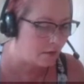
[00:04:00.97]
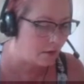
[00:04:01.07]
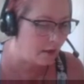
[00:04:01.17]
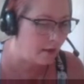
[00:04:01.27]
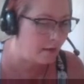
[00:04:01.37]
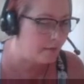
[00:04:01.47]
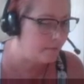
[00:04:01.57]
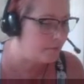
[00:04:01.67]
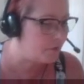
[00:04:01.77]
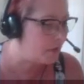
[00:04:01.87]

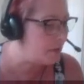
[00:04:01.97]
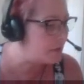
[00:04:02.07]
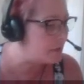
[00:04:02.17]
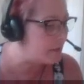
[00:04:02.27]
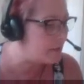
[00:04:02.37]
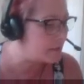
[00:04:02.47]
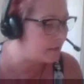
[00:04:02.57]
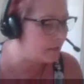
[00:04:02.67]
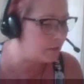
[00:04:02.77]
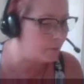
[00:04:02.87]
have changed these a
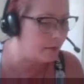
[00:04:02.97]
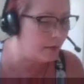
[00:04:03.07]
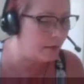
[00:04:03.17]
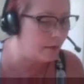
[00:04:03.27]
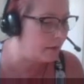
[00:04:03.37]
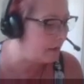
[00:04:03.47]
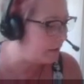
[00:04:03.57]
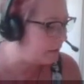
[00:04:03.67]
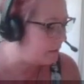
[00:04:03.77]
little bit, and